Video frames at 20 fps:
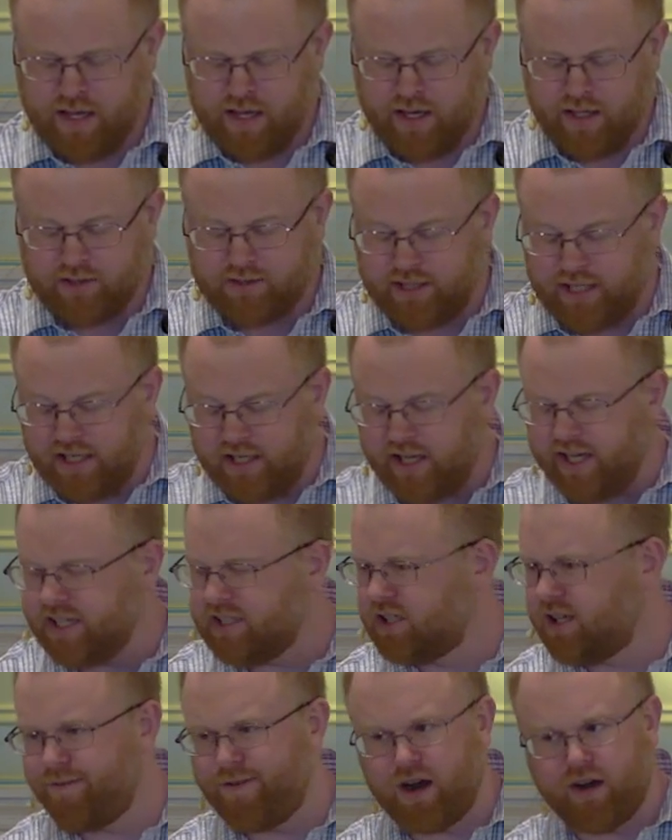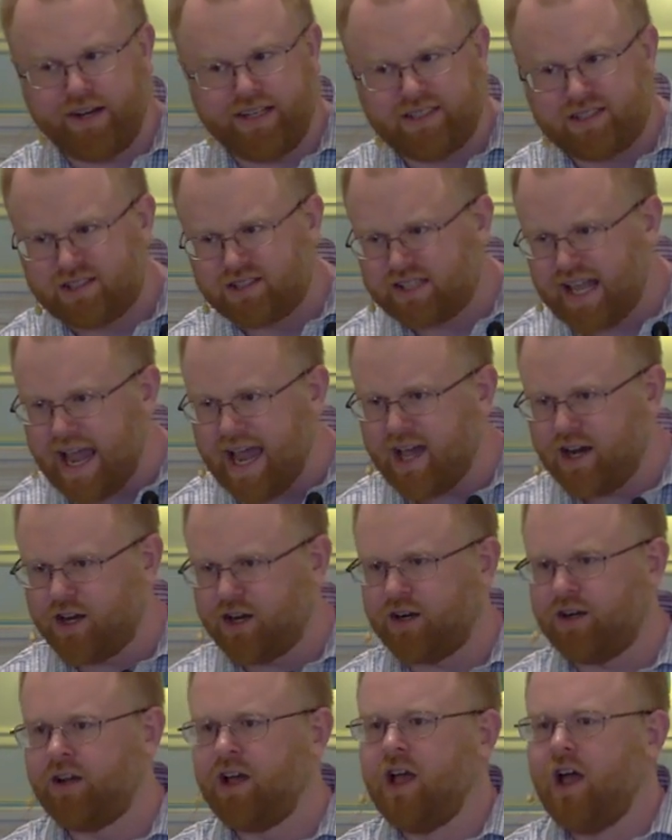Indeed, He is the very
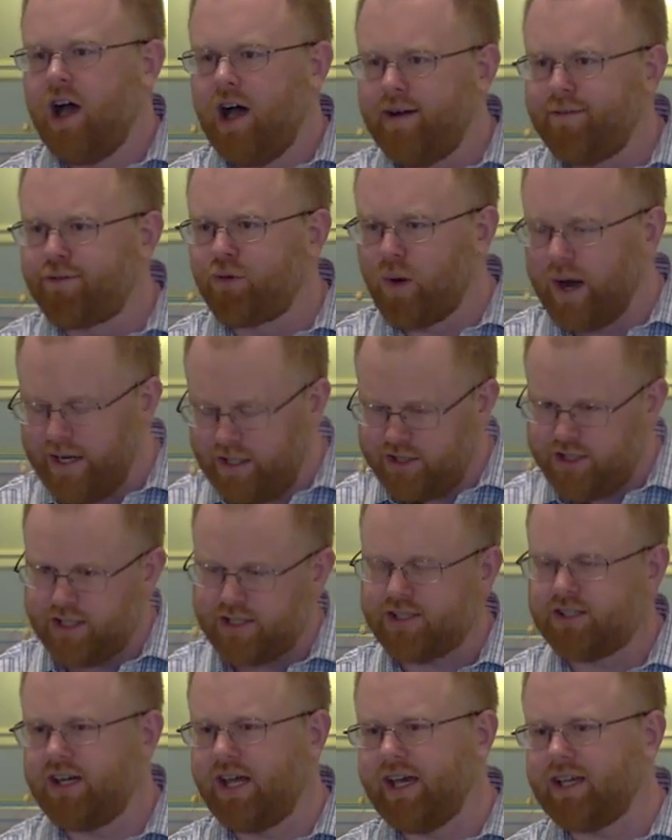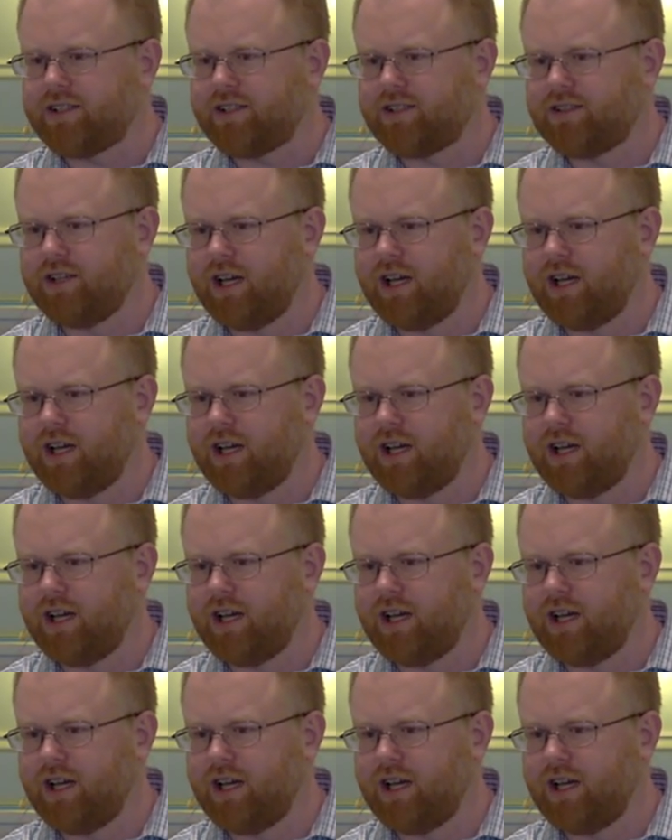standard of righteousness,